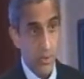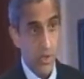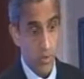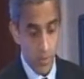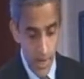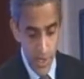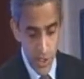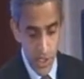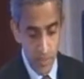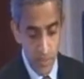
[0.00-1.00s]
with a combined
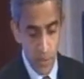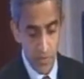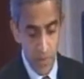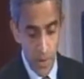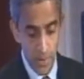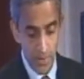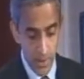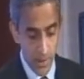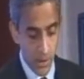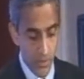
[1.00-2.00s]
GDP of about a
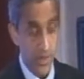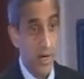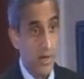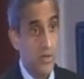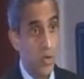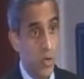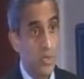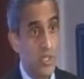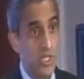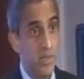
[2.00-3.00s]
third of the current
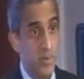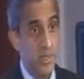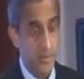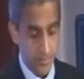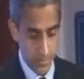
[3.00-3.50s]
global GDP.